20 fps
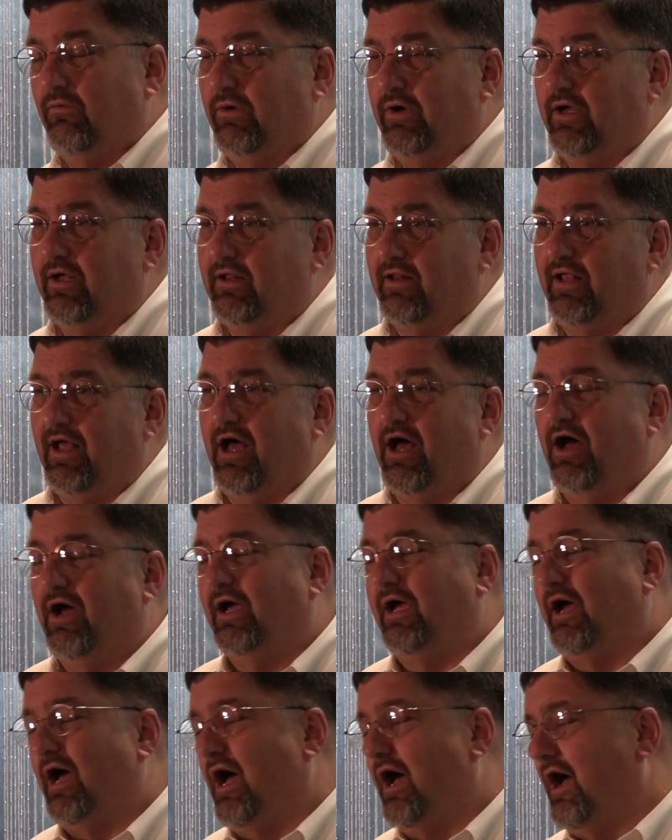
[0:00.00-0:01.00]

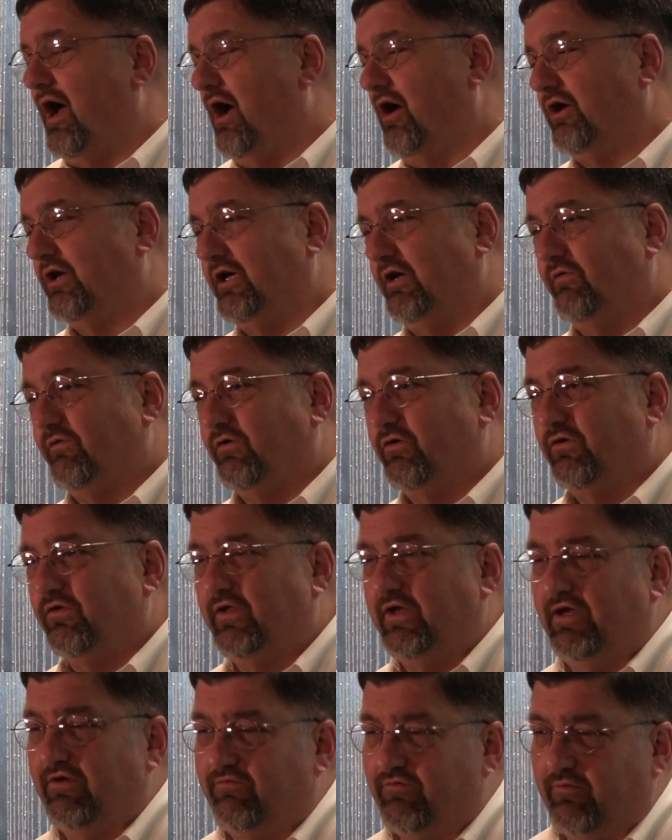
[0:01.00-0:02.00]
well, I'll give her
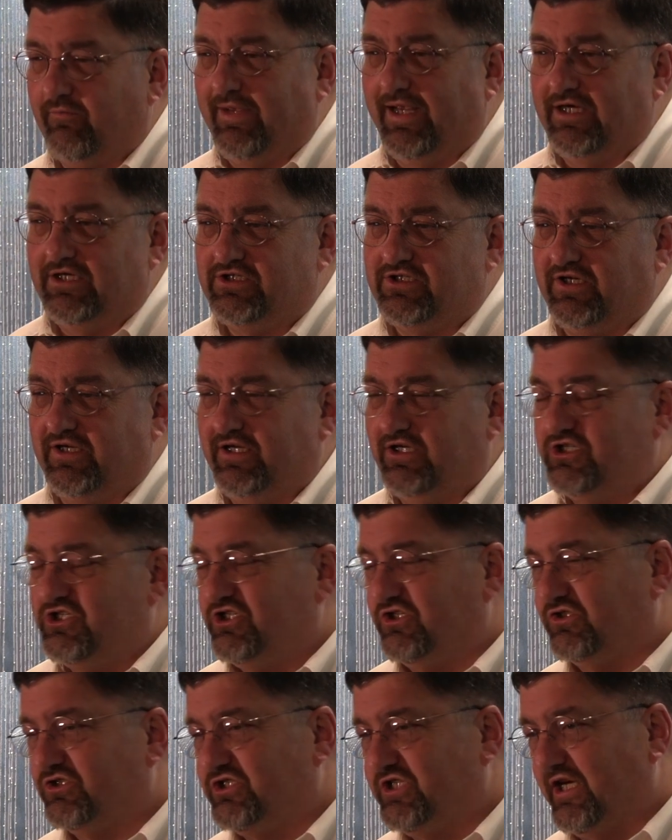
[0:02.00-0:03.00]
the information and
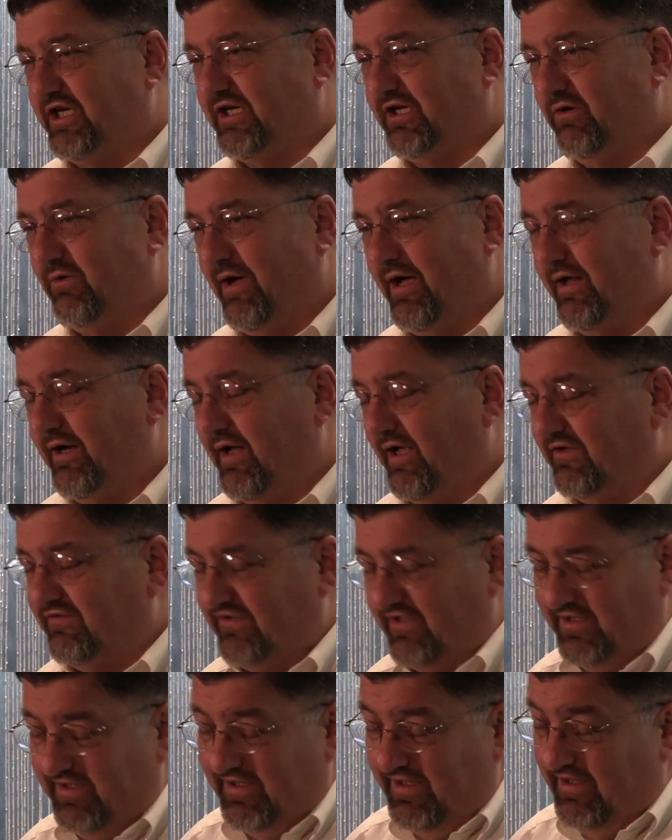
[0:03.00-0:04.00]
she'll check you out. I
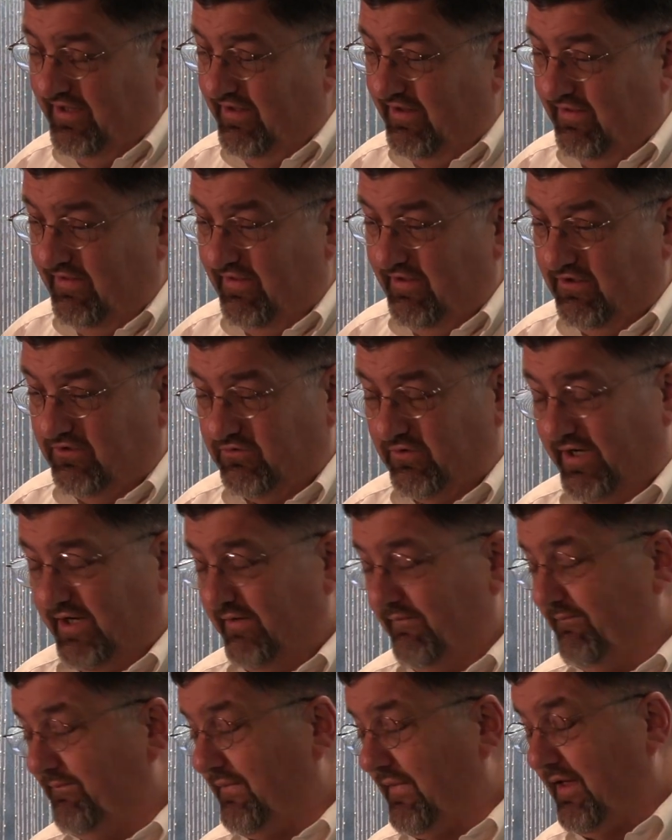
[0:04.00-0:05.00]
said, great.